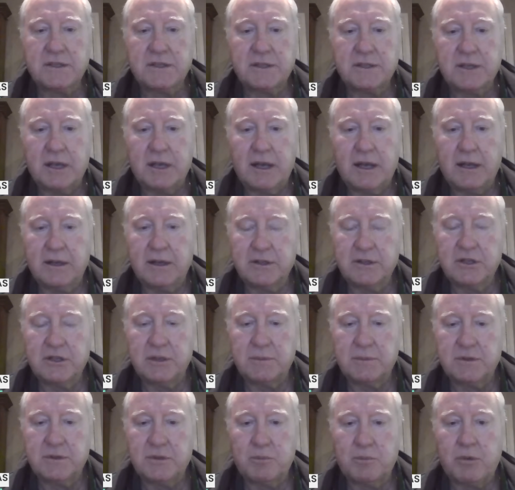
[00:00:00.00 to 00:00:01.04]
us in
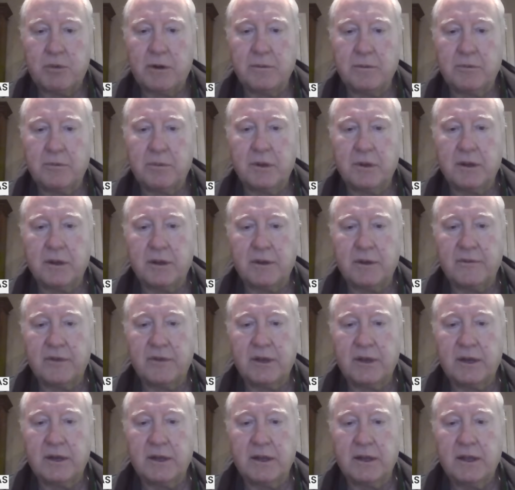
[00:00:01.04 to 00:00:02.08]
terms of the probability
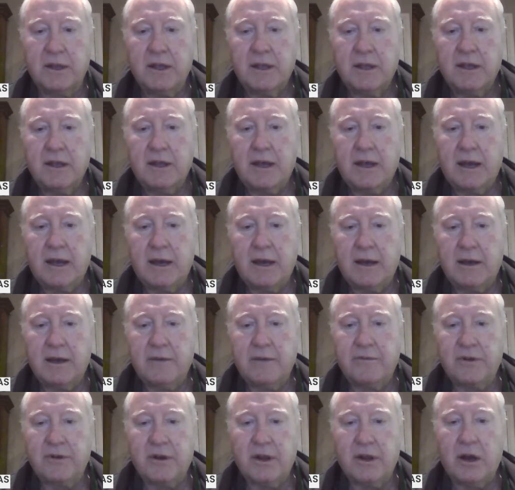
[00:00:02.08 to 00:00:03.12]
of hitting
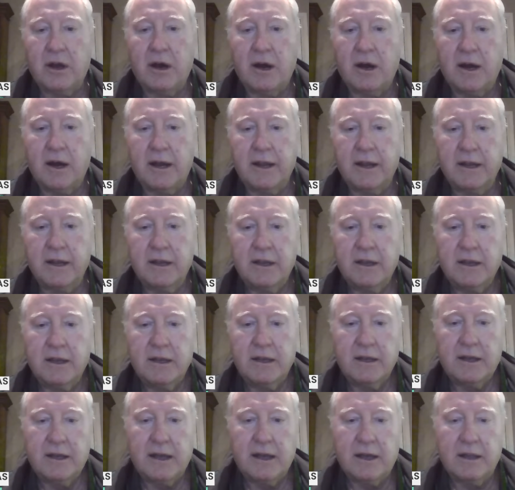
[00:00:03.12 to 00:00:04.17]
a very high
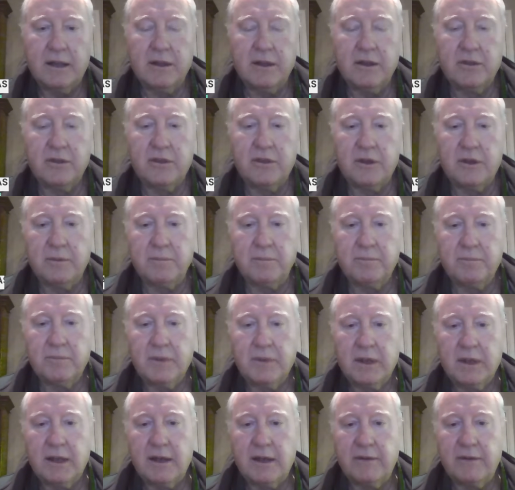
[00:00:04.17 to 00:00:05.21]

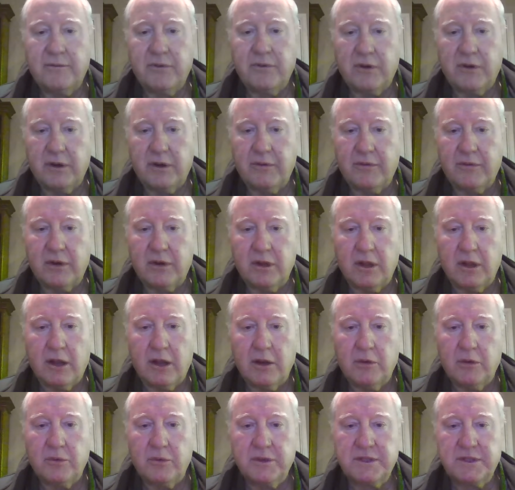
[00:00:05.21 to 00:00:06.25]
lithium, very, very
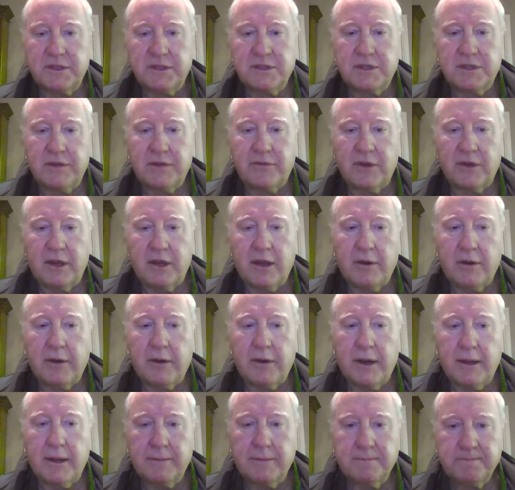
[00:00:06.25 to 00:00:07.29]
low resistivity
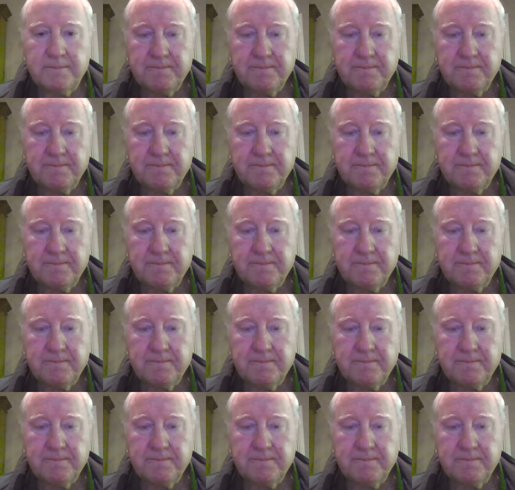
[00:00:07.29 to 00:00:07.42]
area.